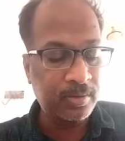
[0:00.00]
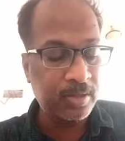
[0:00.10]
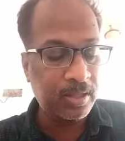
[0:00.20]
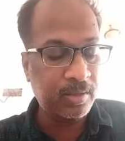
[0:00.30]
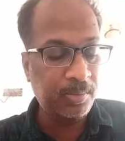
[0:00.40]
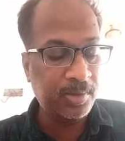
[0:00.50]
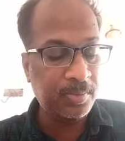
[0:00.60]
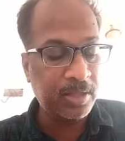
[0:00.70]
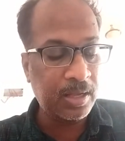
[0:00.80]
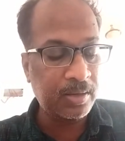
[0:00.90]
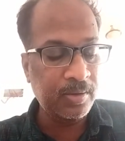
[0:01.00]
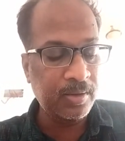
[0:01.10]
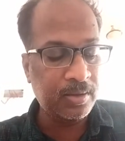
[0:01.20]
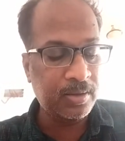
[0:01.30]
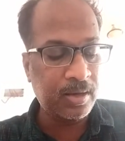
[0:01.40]
The symptoms are
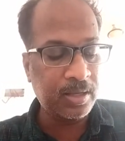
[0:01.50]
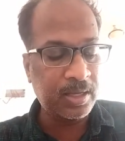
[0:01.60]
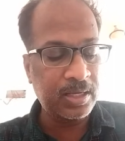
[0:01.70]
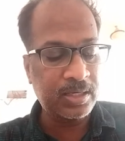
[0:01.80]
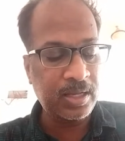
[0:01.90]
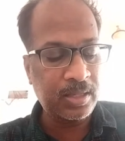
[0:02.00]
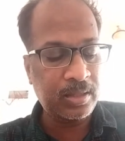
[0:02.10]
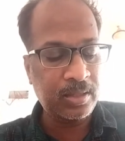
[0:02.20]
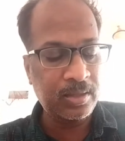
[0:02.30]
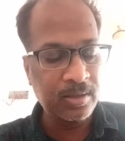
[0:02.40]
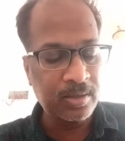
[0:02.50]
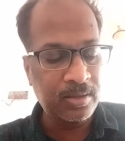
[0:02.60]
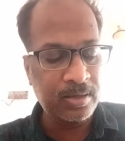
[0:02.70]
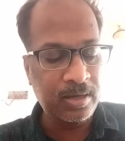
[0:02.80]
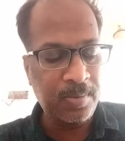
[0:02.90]
sluggishness,
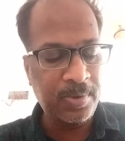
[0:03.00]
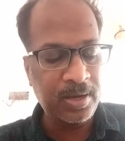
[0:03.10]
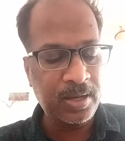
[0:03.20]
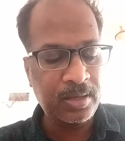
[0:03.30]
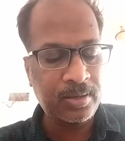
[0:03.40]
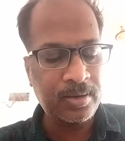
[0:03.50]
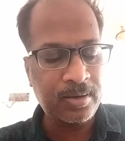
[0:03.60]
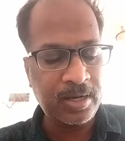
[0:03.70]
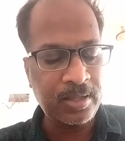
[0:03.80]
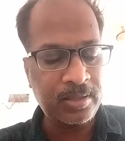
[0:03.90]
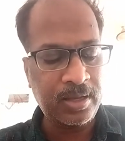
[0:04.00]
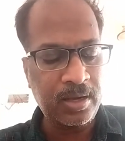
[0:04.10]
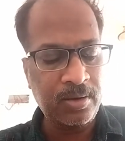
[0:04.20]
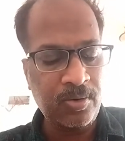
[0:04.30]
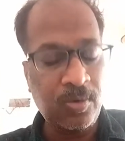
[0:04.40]
sleepiness, dry
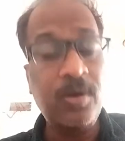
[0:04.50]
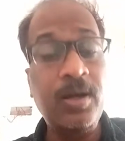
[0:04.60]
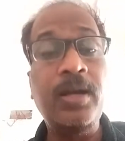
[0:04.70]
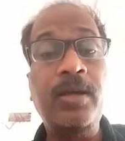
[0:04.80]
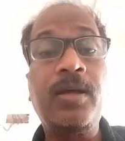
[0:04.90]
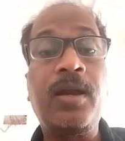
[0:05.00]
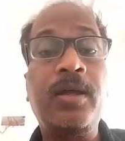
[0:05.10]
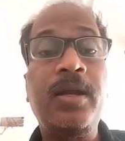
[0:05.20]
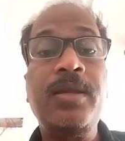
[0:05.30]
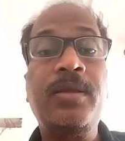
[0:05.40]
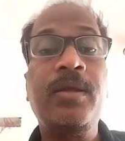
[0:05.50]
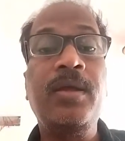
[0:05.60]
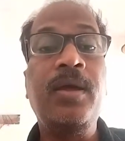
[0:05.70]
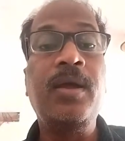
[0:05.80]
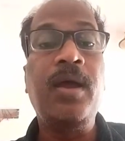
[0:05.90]
skin, cold intolerance,
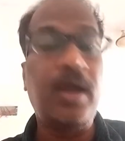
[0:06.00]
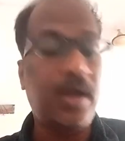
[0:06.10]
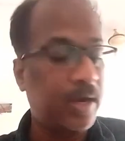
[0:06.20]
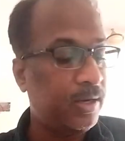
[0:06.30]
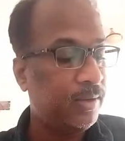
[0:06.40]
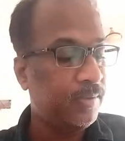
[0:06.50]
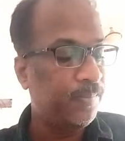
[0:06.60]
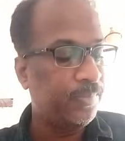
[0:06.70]
and